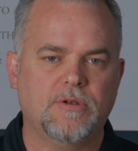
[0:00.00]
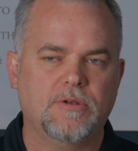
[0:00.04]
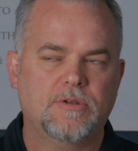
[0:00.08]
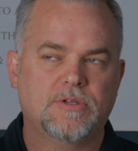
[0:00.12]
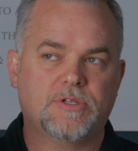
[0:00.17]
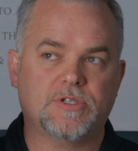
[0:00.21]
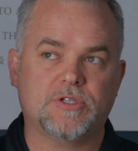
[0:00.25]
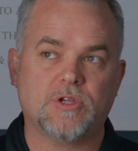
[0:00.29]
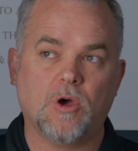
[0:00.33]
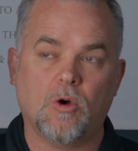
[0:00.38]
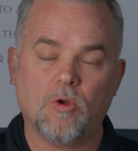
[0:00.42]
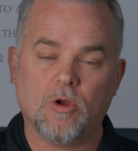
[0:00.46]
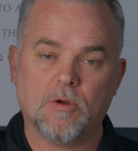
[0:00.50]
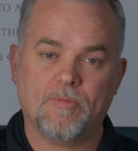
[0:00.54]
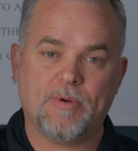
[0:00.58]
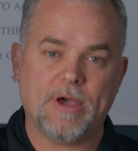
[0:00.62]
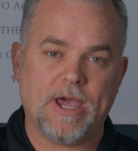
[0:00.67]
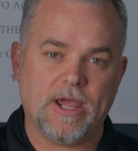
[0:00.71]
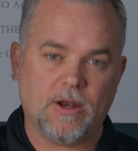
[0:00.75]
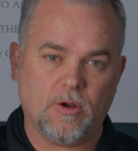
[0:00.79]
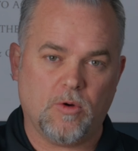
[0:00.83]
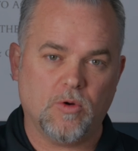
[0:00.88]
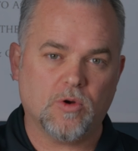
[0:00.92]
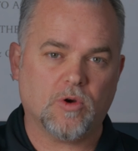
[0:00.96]
solar
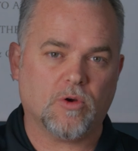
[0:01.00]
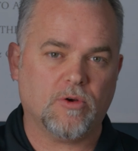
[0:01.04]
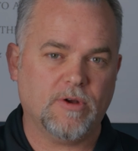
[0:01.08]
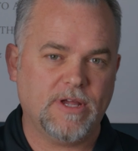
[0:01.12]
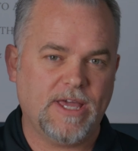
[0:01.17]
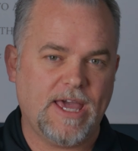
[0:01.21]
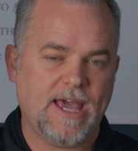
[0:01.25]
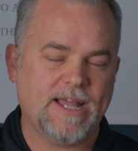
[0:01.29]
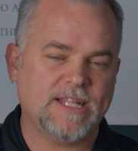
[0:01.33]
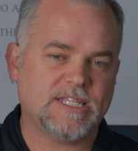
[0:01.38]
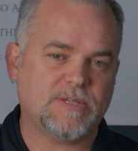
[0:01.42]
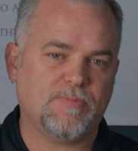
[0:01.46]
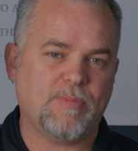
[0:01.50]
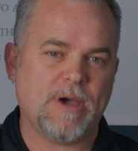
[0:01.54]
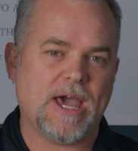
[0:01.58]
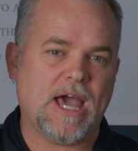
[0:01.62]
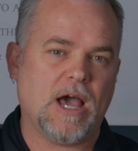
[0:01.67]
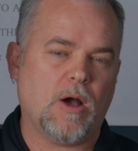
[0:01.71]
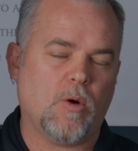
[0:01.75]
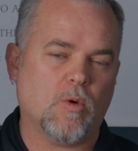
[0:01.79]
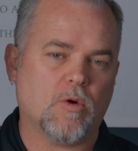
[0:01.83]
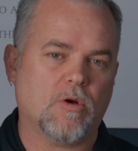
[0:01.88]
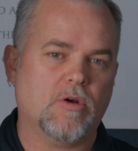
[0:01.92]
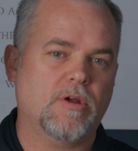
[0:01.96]
panel creates
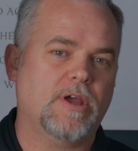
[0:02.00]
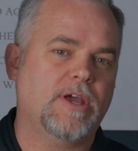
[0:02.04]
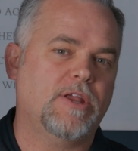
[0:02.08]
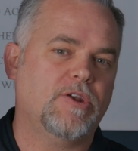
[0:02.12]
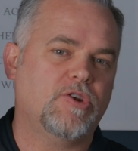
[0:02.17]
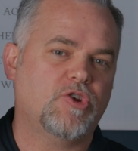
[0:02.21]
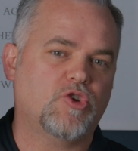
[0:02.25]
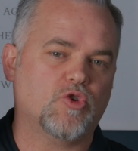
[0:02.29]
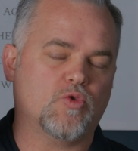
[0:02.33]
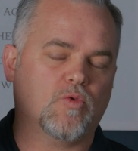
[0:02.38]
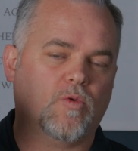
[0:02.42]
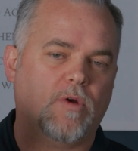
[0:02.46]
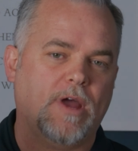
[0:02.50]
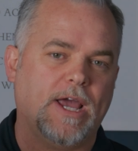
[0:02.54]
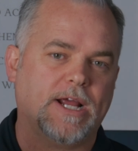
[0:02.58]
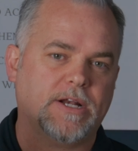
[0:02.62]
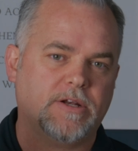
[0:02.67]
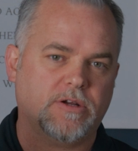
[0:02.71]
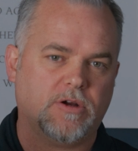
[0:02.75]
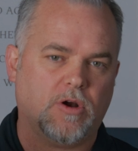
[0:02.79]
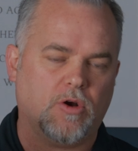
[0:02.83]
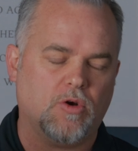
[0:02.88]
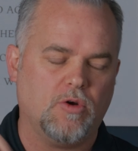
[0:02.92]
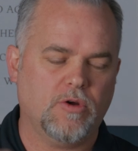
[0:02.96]
power in
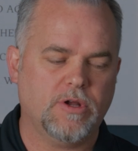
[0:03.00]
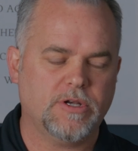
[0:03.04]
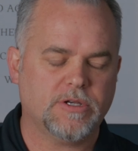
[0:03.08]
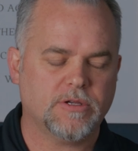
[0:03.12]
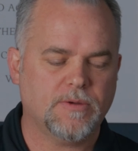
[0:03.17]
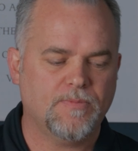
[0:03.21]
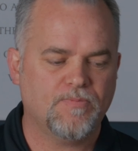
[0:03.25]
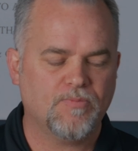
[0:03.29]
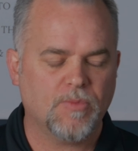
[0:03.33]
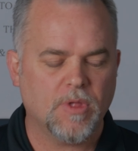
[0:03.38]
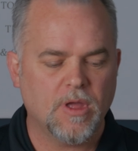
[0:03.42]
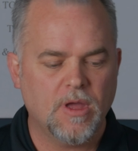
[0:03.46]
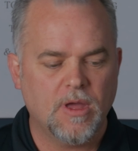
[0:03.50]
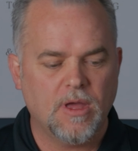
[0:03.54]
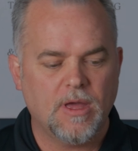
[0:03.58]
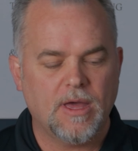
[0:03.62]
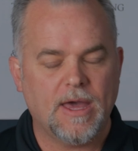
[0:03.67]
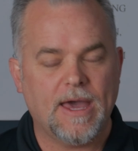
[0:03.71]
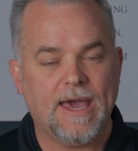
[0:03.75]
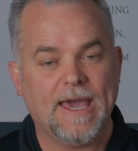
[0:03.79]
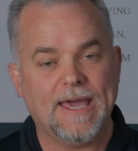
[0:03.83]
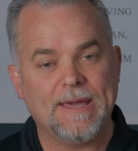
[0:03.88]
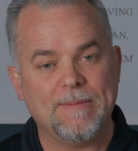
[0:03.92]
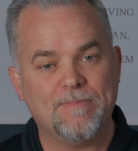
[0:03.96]
direct current.
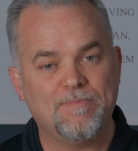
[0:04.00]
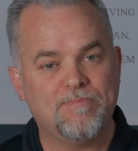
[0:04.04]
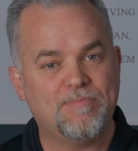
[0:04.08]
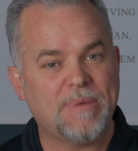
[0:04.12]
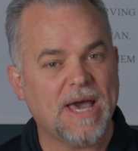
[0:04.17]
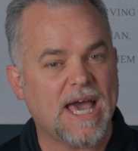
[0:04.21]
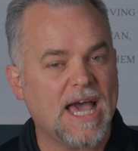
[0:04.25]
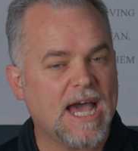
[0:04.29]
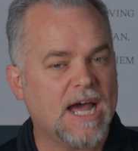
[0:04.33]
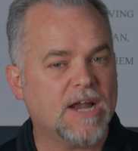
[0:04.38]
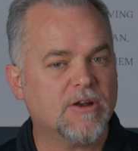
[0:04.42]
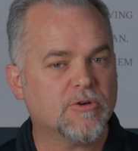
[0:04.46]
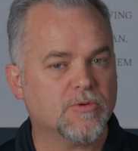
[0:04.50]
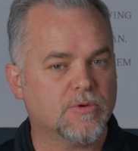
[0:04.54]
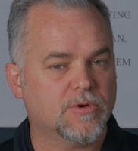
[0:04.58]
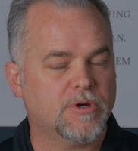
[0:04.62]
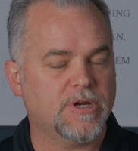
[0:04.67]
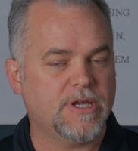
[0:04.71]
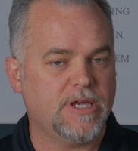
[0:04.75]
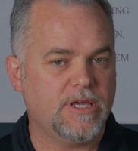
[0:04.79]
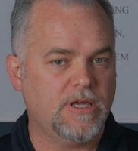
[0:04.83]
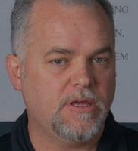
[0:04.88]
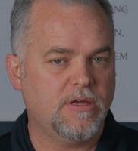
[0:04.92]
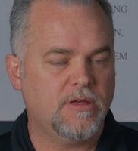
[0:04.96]
A
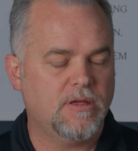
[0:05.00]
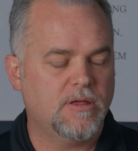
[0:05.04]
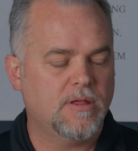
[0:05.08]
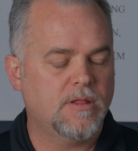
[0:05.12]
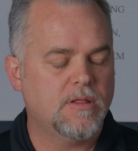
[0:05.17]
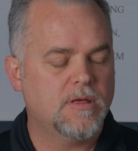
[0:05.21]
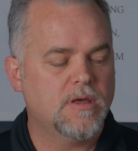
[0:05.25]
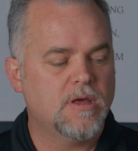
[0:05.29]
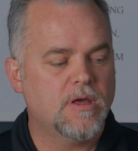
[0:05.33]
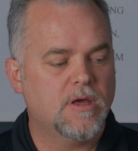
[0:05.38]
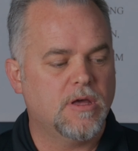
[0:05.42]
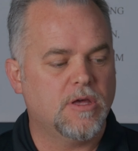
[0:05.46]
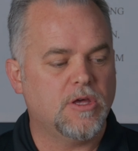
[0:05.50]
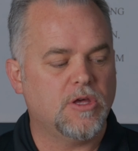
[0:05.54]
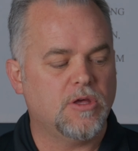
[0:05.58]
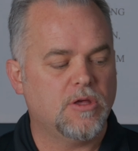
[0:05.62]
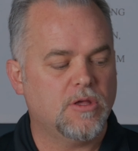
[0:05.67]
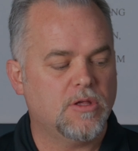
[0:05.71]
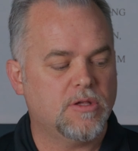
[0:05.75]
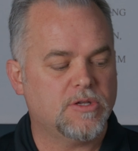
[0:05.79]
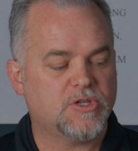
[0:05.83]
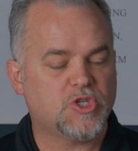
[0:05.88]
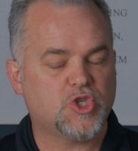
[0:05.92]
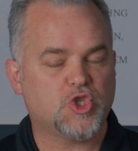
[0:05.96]
battery
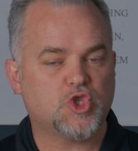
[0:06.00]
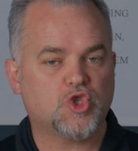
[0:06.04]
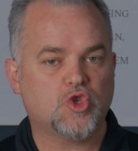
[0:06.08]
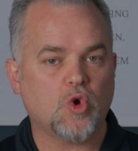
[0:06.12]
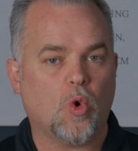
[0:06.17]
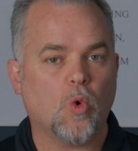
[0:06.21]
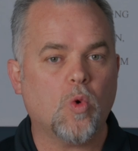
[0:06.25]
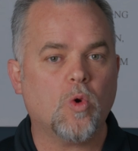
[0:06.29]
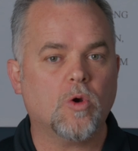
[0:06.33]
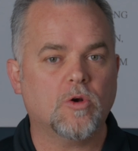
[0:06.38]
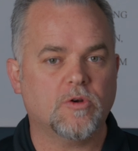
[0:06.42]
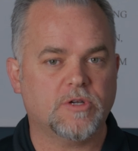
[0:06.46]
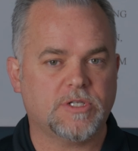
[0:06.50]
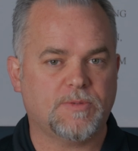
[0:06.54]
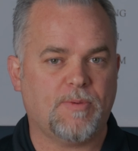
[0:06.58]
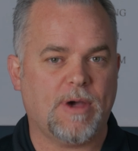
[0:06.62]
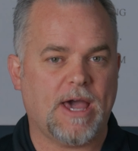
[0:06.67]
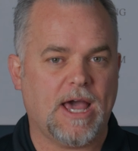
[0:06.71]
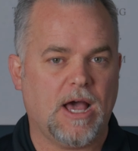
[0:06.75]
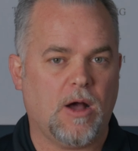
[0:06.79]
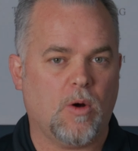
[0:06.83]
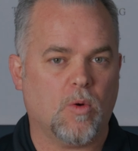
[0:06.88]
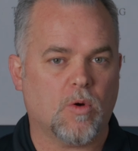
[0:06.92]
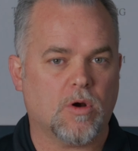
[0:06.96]
stores
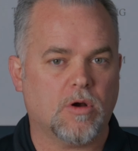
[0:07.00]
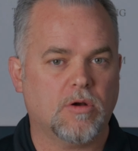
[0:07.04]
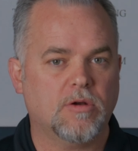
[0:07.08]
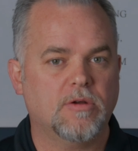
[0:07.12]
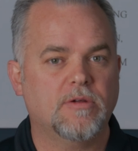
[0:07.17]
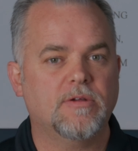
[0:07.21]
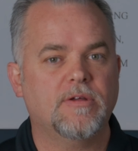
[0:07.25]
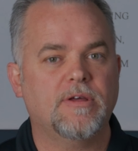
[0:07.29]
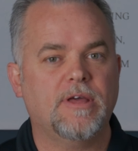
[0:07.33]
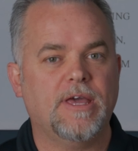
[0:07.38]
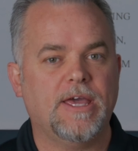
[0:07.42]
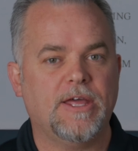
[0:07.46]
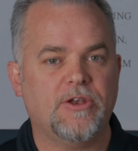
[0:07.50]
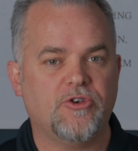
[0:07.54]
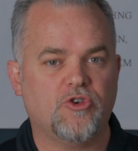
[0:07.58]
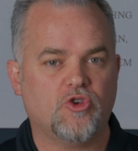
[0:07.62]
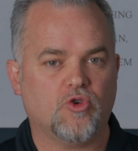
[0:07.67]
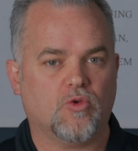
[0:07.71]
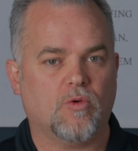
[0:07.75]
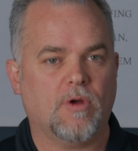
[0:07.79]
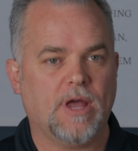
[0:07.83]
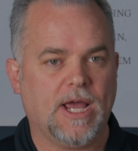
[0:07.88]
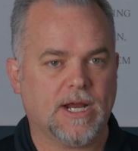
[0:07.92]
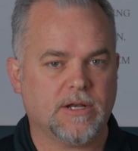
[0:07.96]
power in
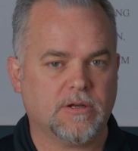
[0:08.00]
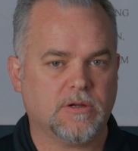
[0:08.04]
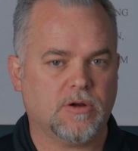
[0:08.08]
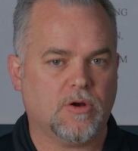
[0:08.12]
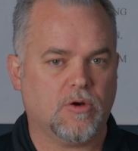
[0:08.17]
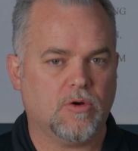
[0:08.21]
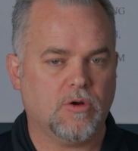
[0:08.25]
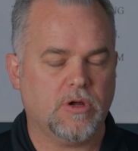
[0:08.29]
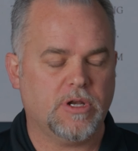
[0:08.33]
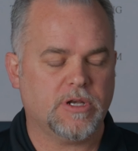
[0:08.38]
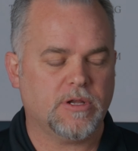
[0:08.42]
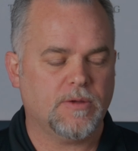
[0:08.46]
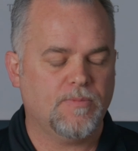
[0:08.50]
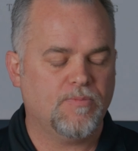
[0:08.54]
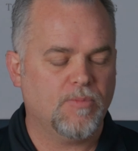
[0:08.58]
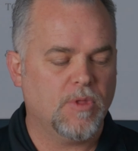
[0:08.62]
direct current.